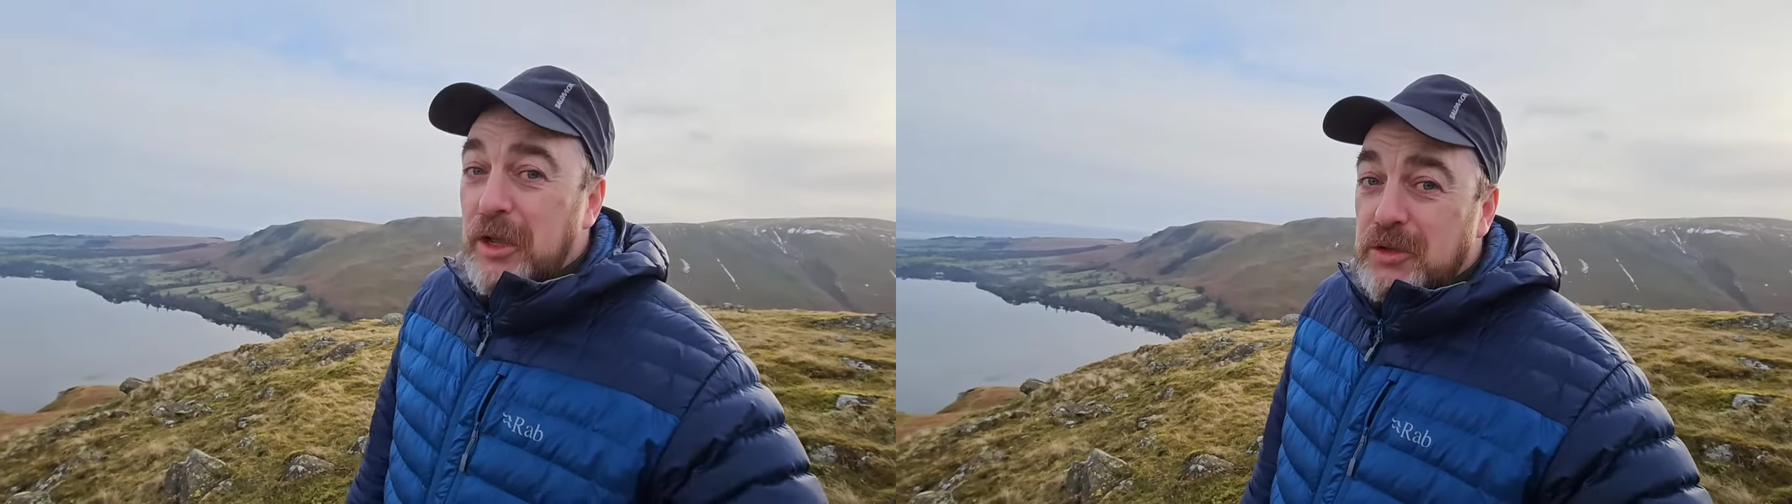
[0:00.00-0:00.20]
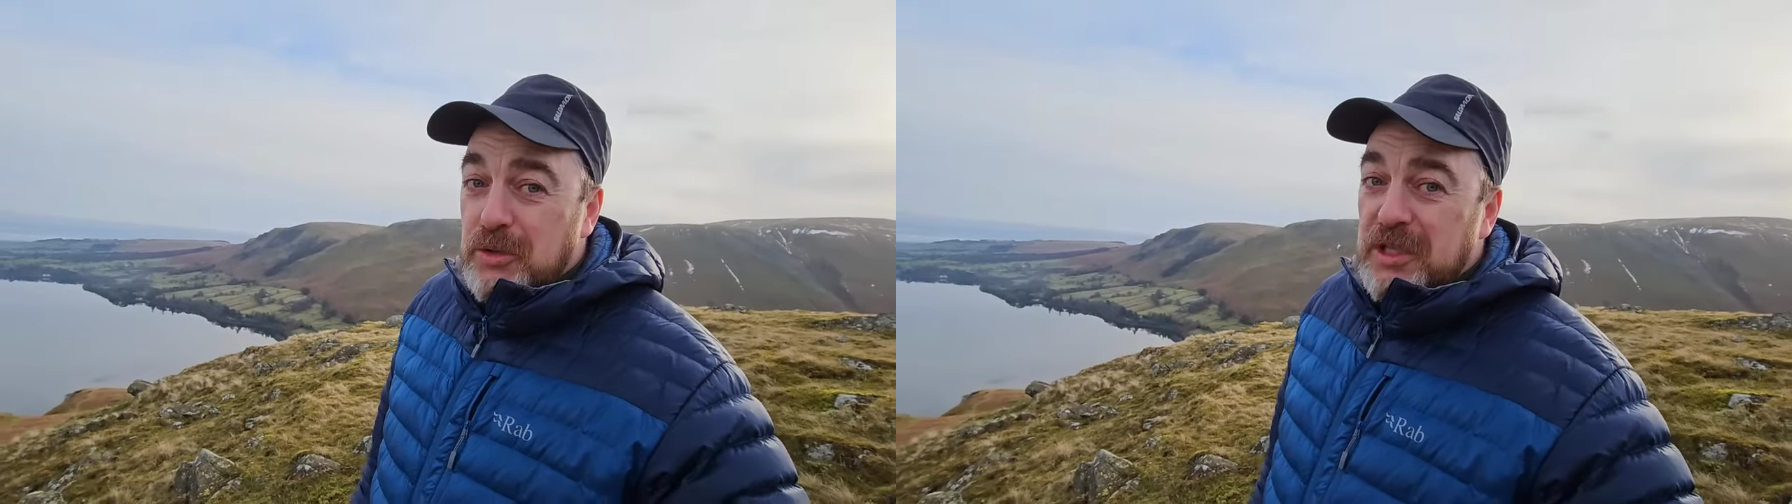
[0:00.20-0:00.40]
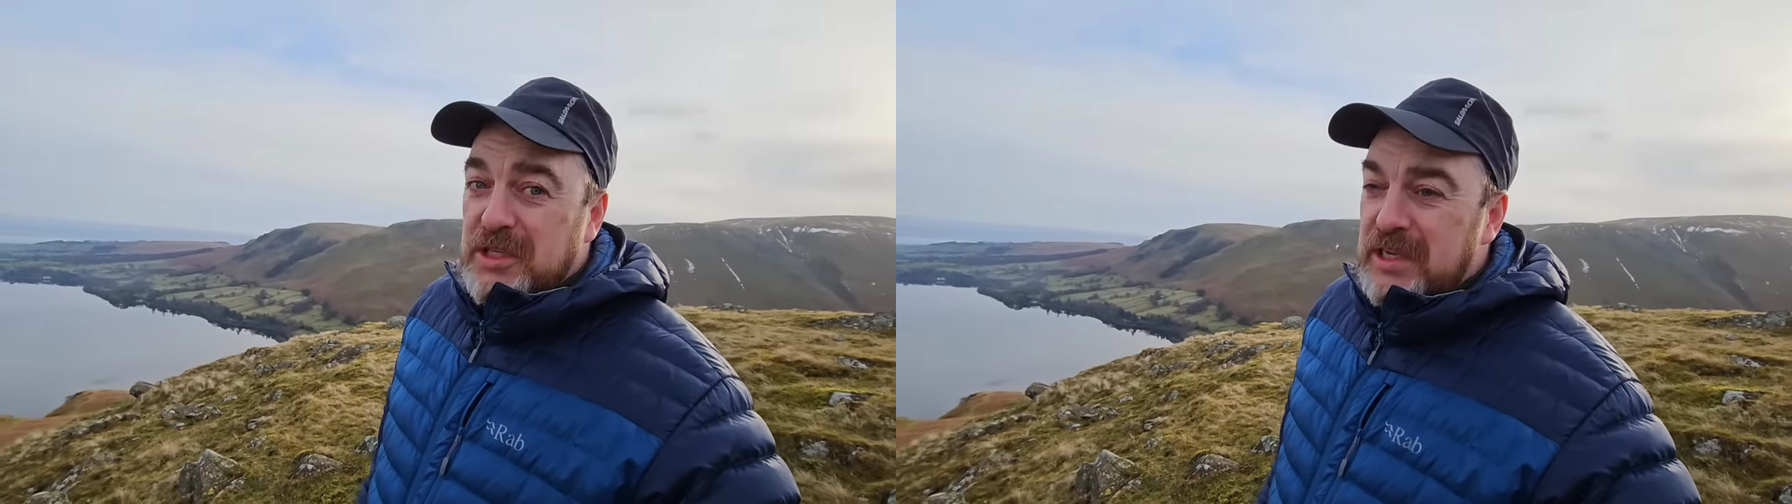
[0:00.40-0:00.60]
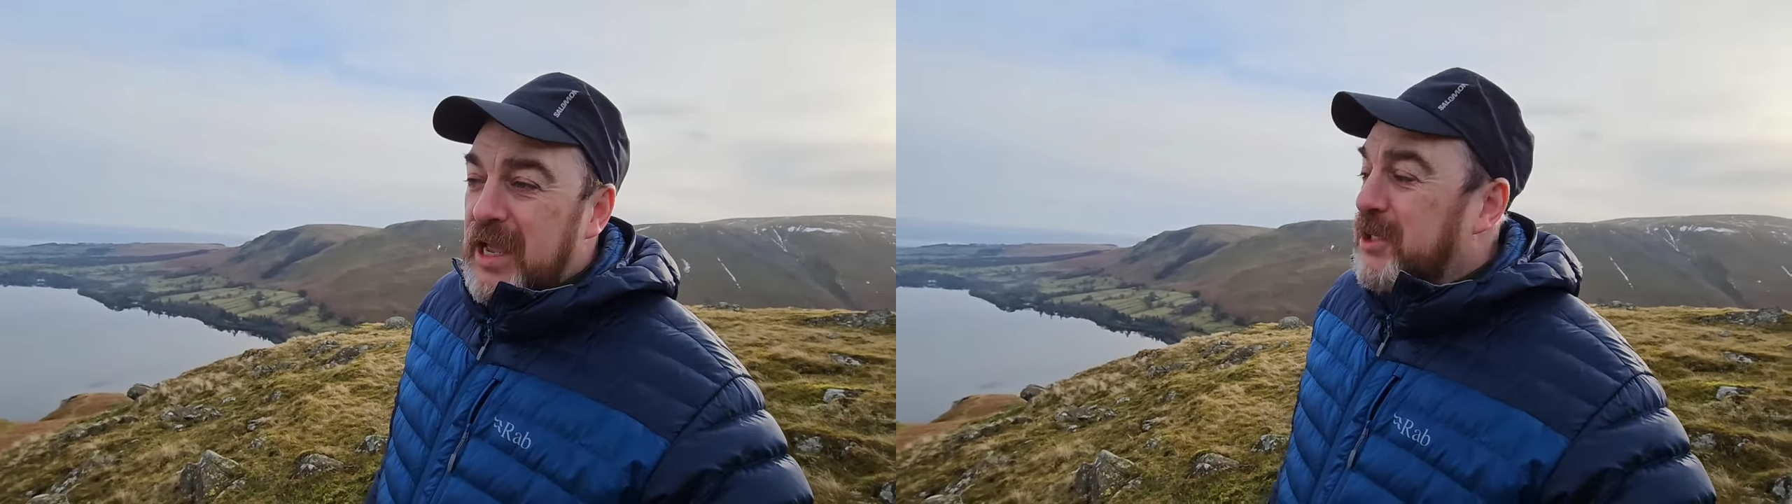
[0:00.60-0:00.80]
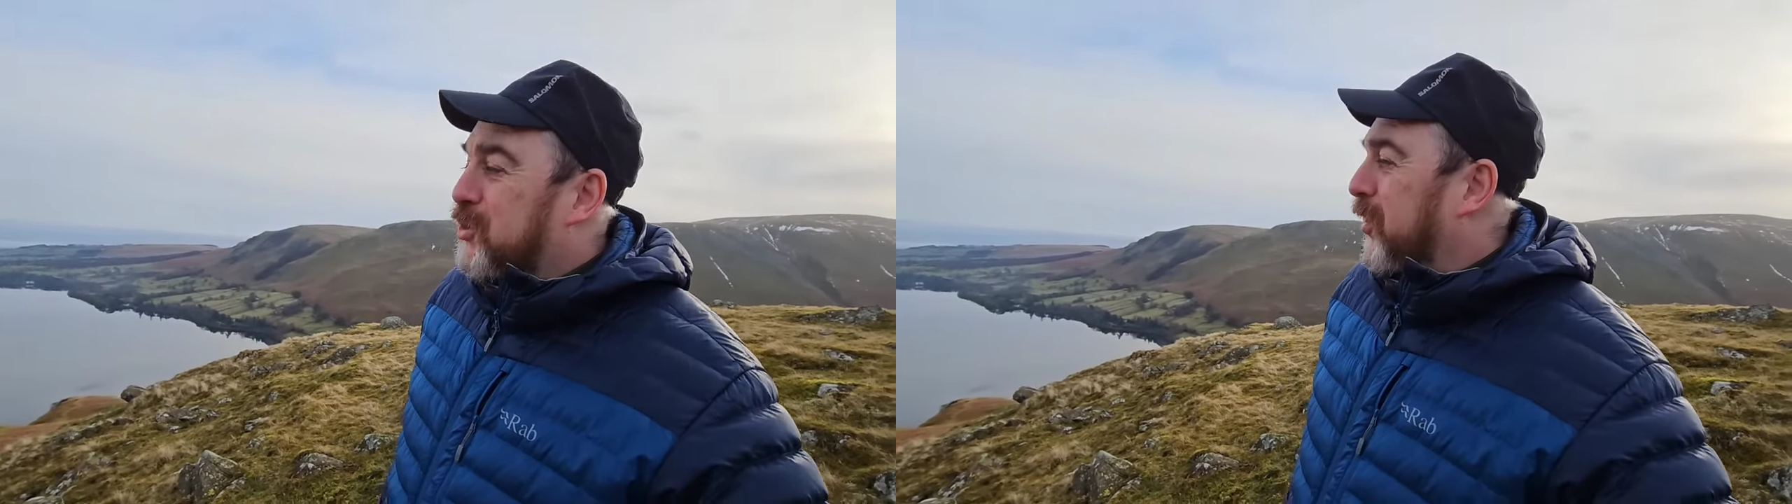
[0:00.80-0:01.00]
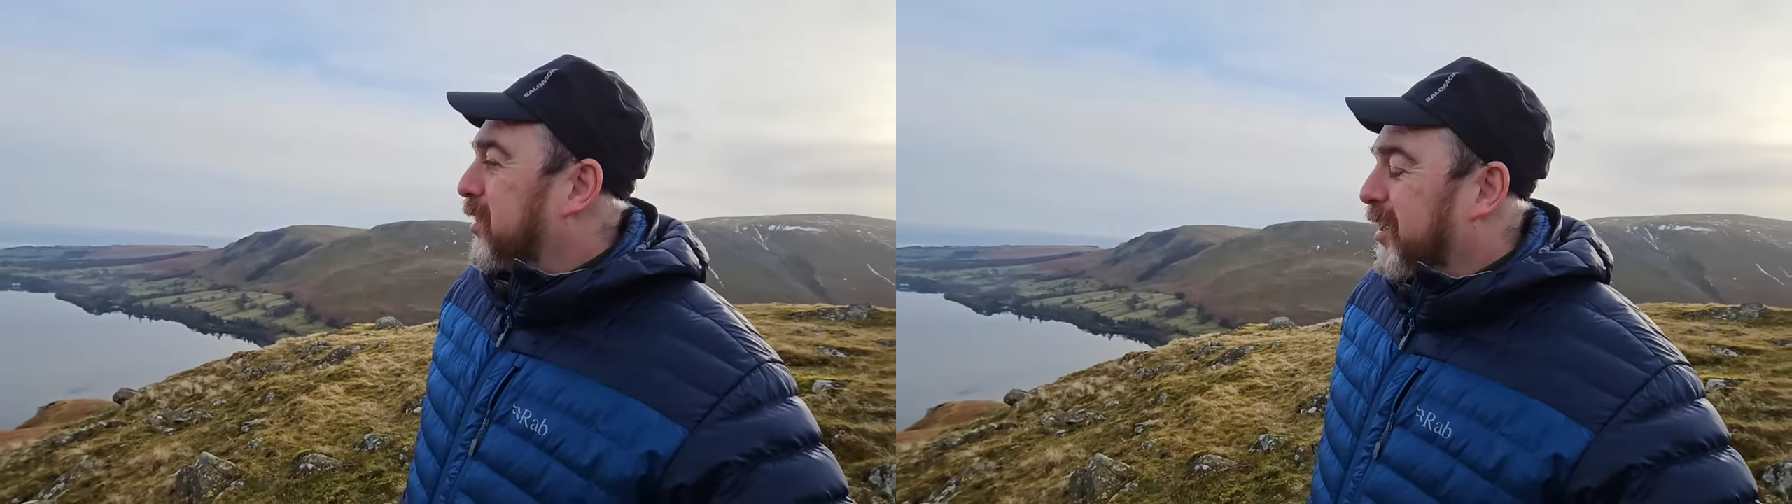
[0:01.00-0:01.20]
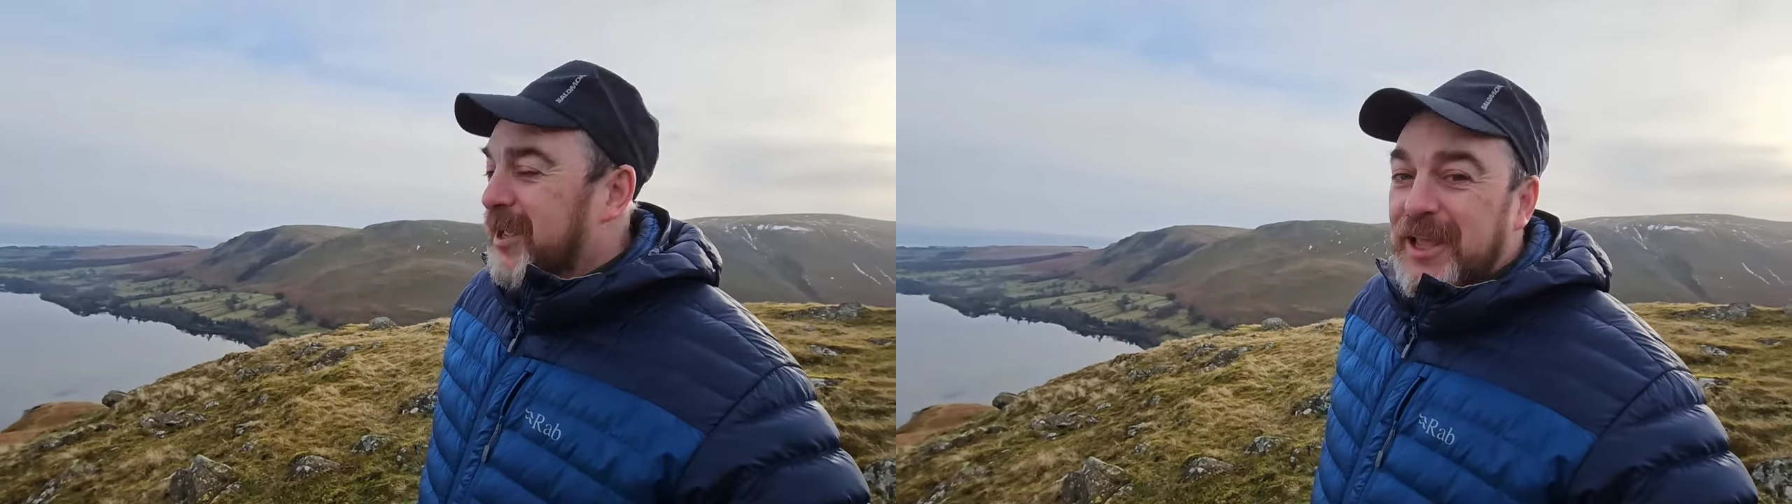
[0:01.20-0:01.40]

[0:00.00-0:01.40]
So this is a nice treat.